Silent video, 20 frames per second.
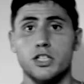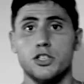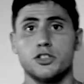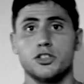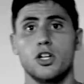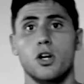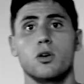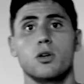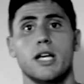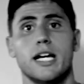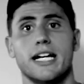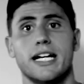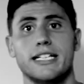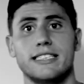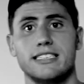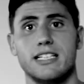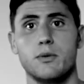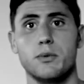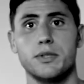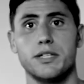So like I
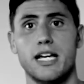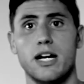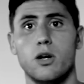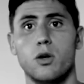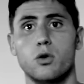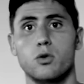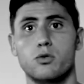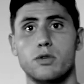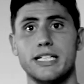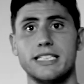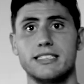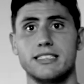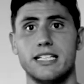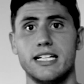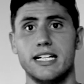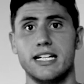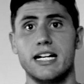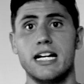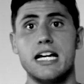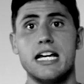said with that whole wrist
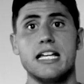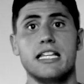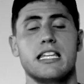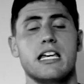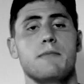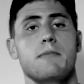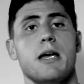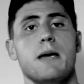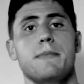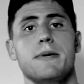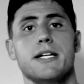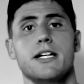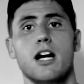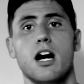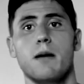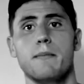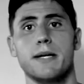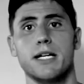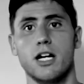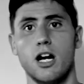thing, they may be
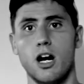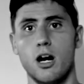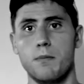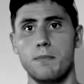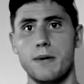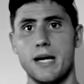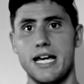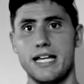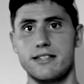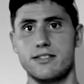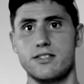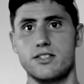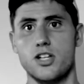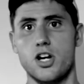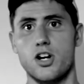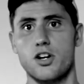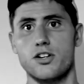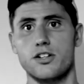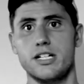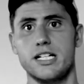coming up and
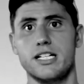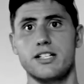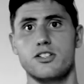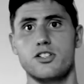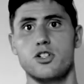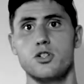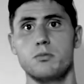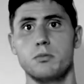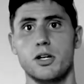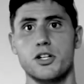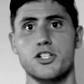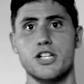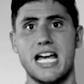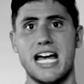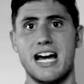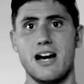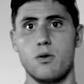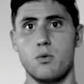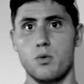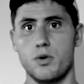turning too much
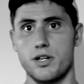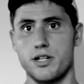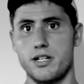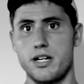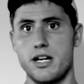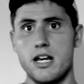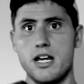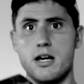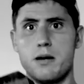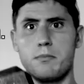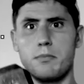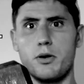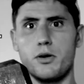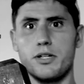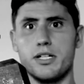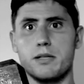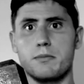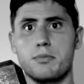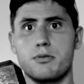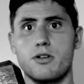outward,
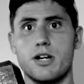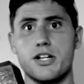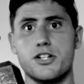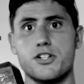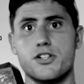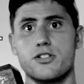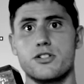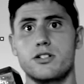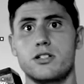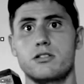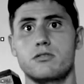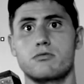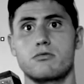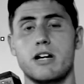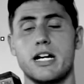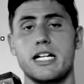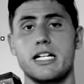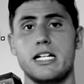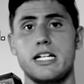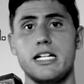putting pressure
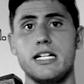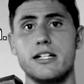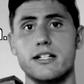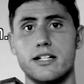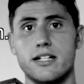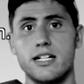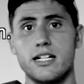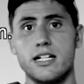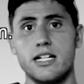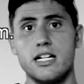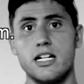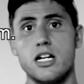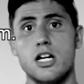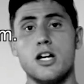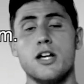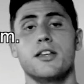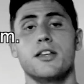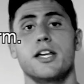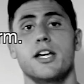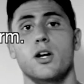right here.
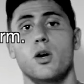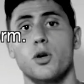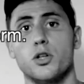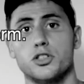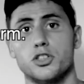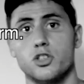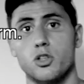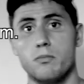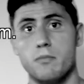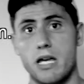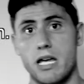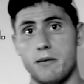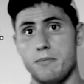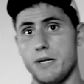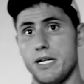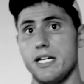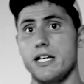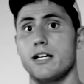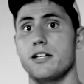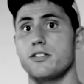They also may
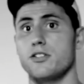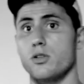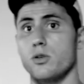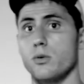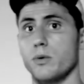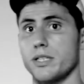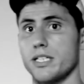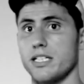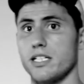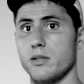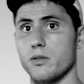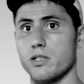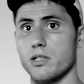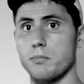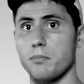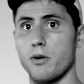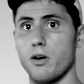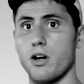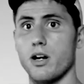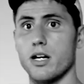be doing what they did with
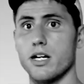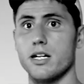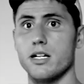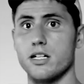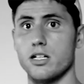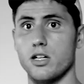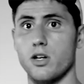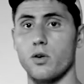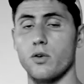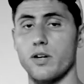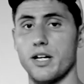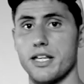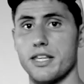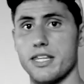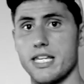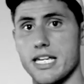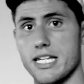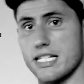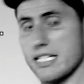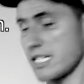the bar, going like
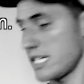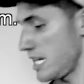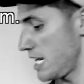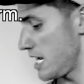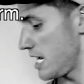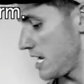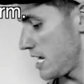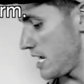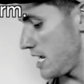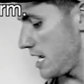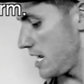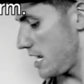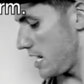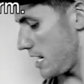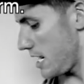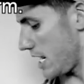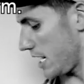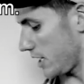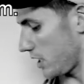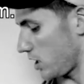this
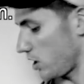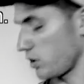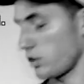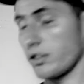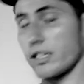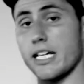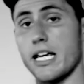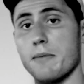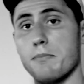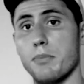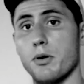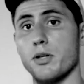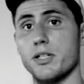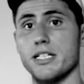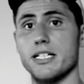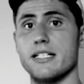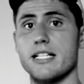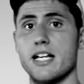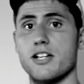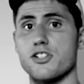and curling and
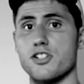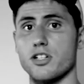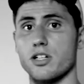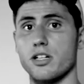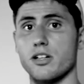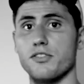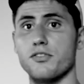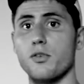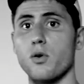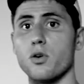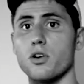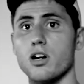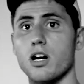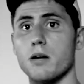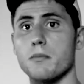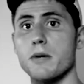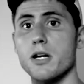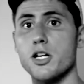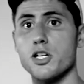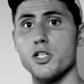putting the tension on the
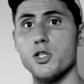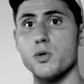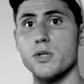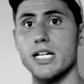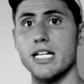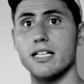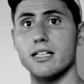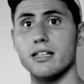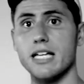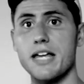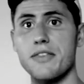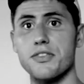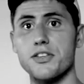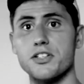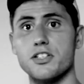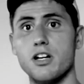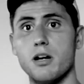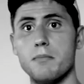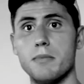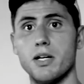forearm. You can let
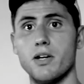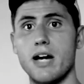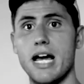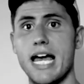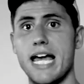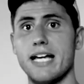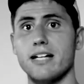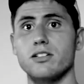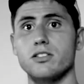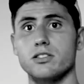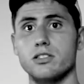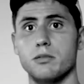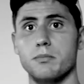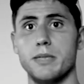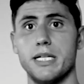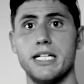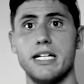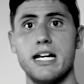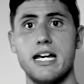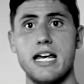the dumbbell hang a little
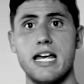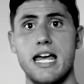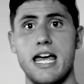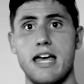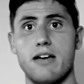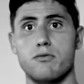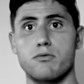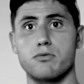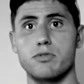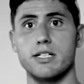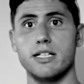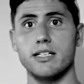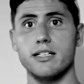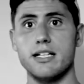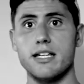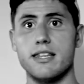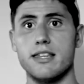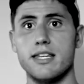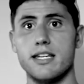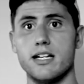bit and
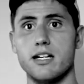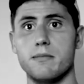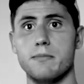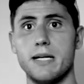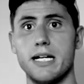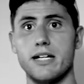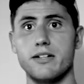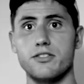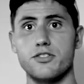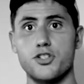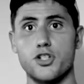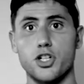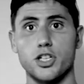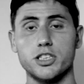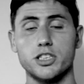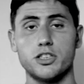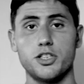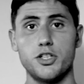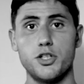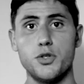really think about
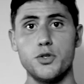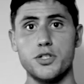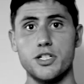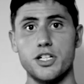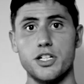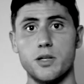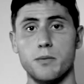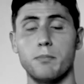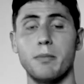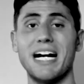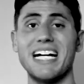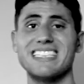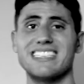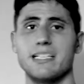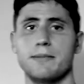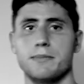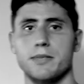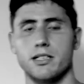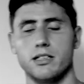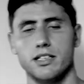just using your
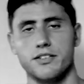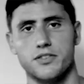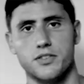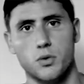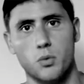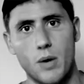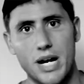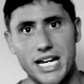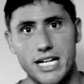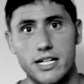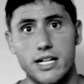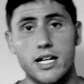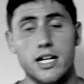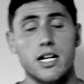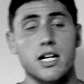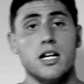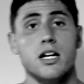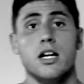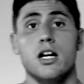bicep to lift the weight.